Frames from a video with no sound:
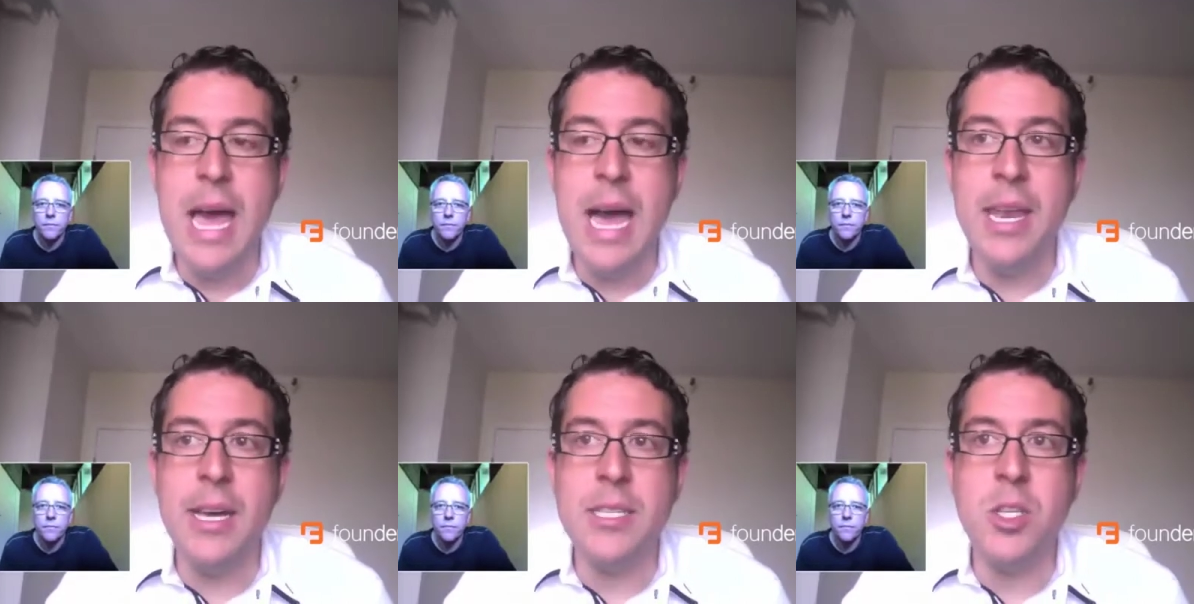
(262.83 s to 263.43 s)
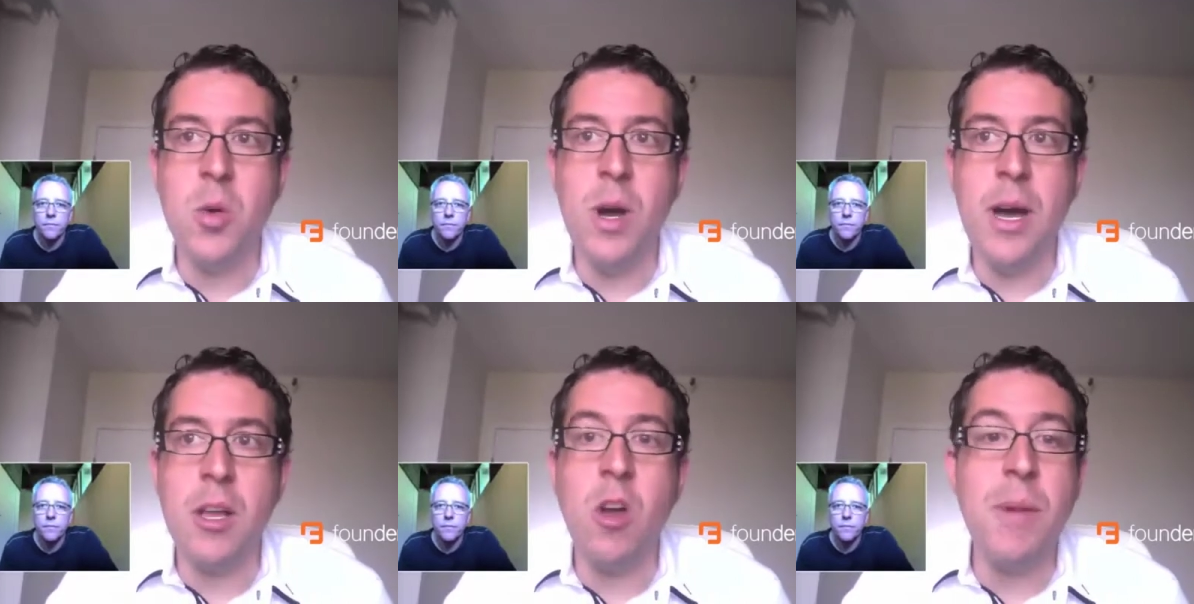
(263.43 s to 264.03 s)
Speaker 1: And so
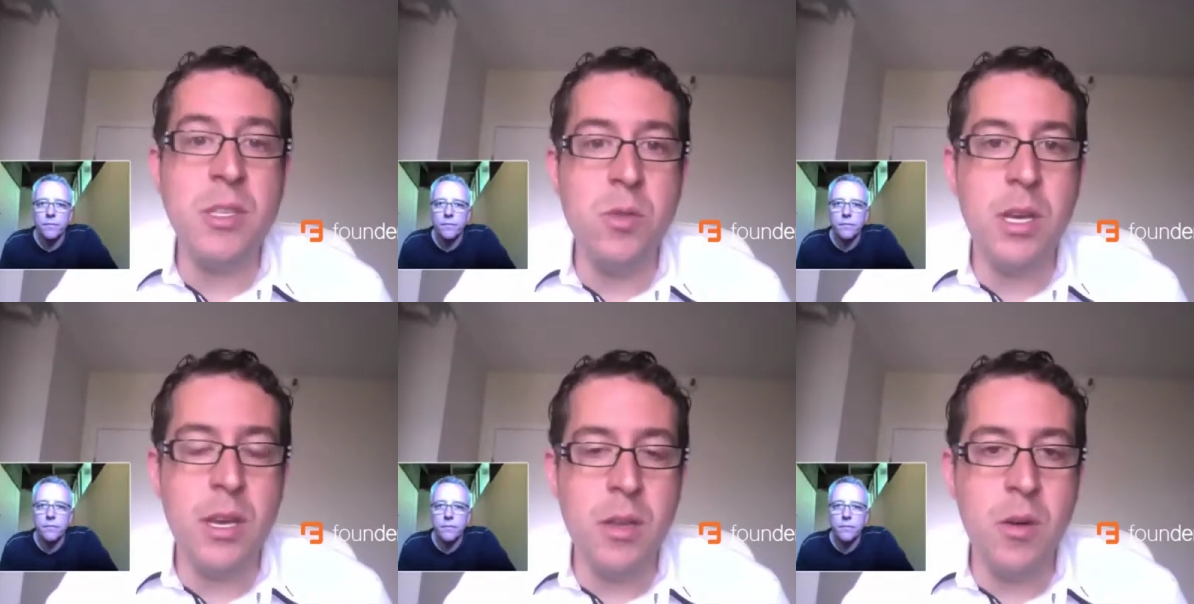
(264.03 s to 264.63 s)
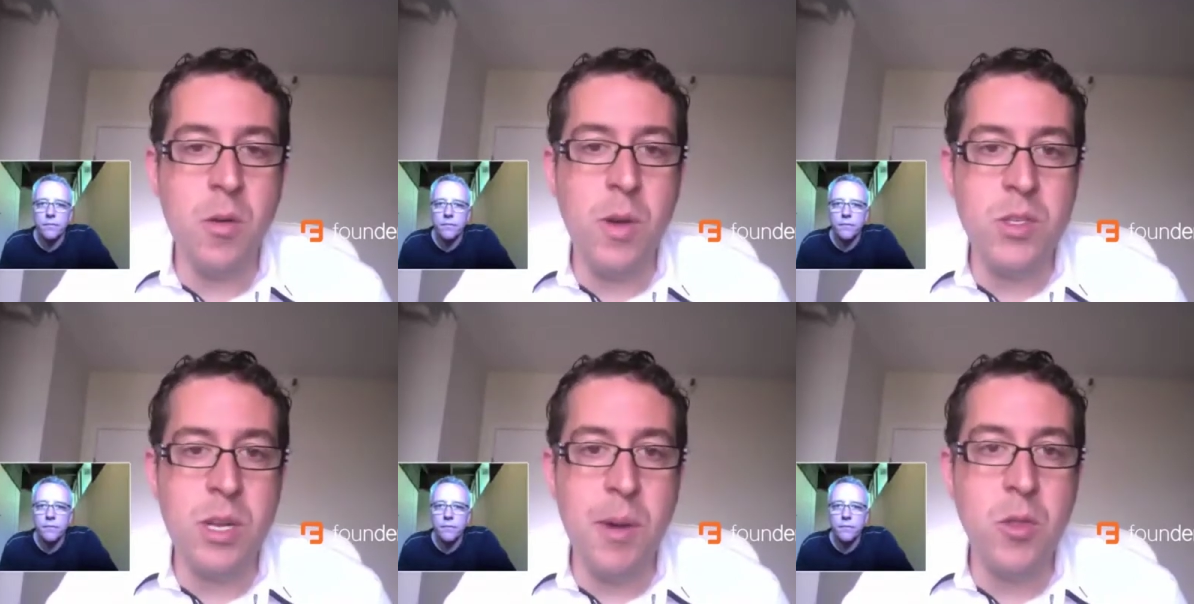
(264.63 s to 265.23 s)
uh, going back to the, your
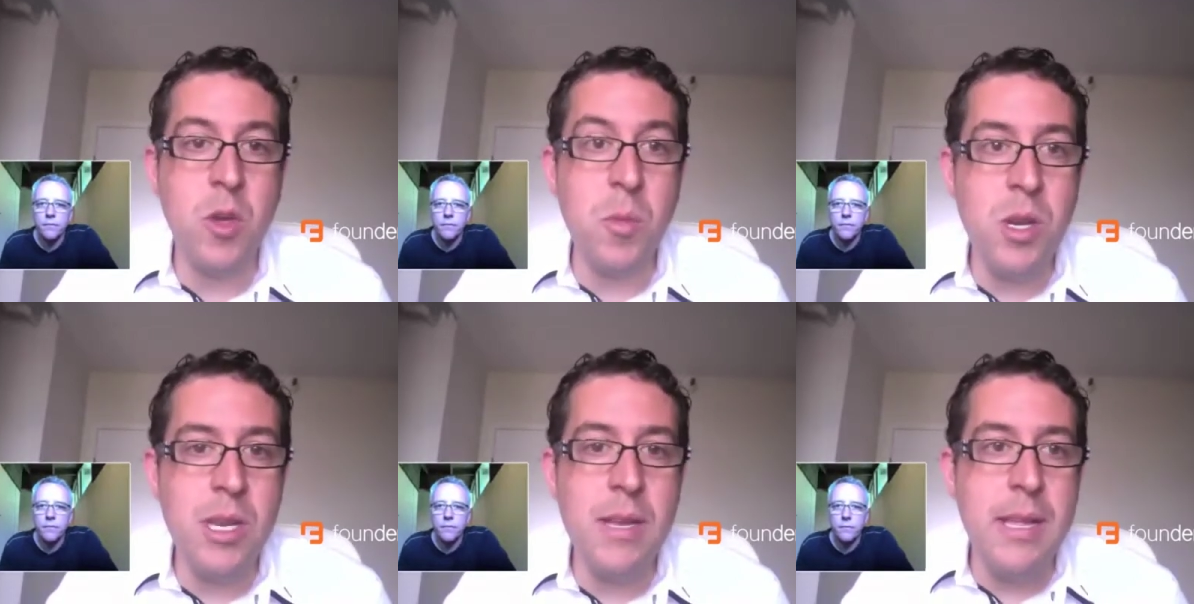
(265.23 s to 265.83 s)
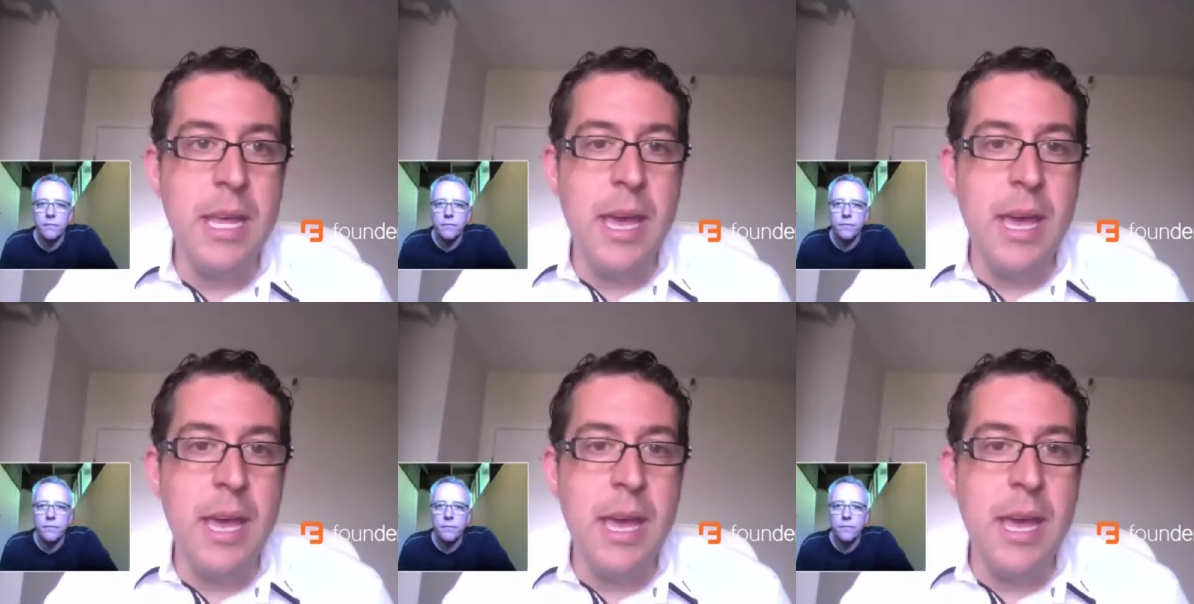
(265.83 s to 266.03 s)
question about community,